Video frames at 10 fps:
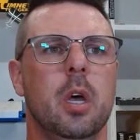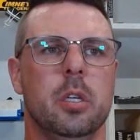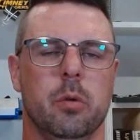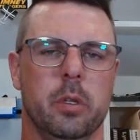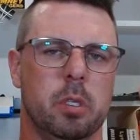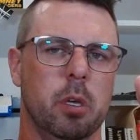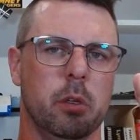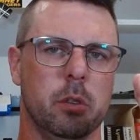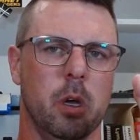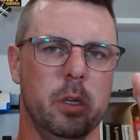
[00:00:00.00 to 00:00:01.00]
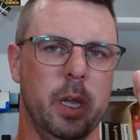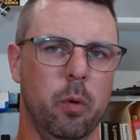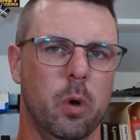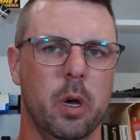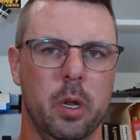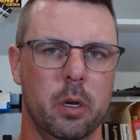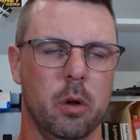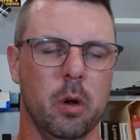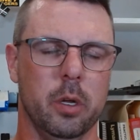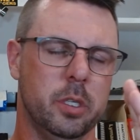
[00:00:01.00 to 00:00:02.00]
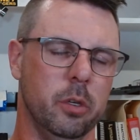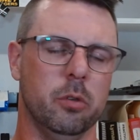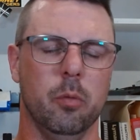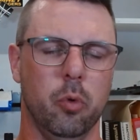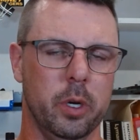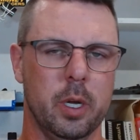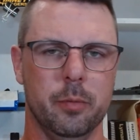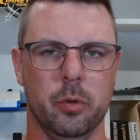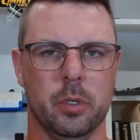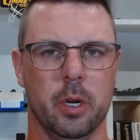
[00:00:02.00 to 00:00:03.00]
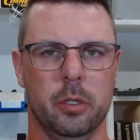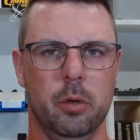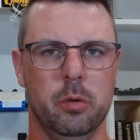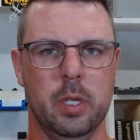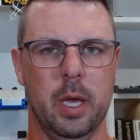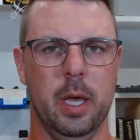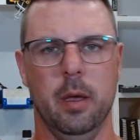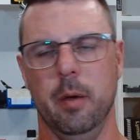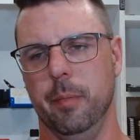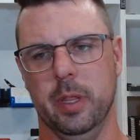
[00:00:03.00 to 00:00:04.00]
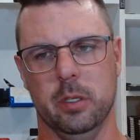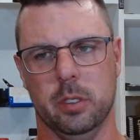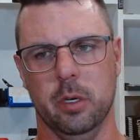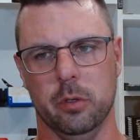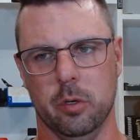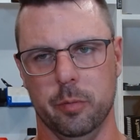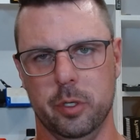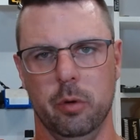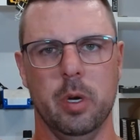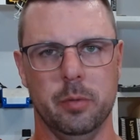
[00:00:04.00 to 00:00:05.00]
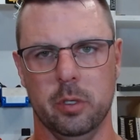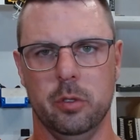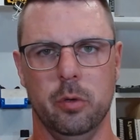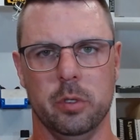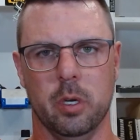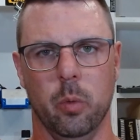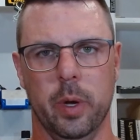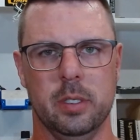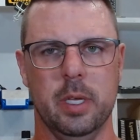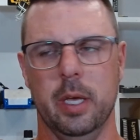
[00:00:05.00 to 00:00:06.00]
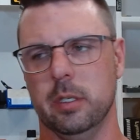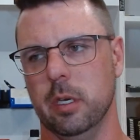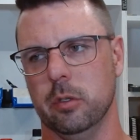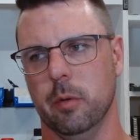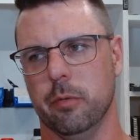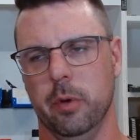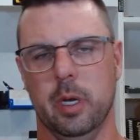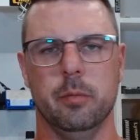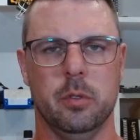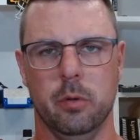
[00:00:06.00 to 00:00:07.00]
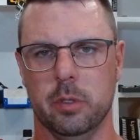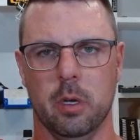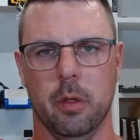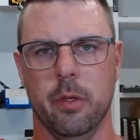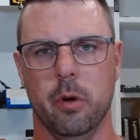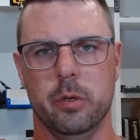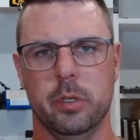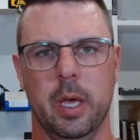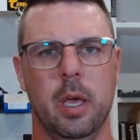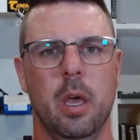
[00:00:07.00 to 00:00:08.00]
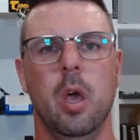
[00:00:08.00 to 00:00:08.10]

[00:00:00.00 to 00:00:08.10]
So on skills on day 1, or skills group 1 comes to us on a Tuesday, but then skills group 2 comes to us on a Wednesday. Skills group 3 comes to us on a Thursday.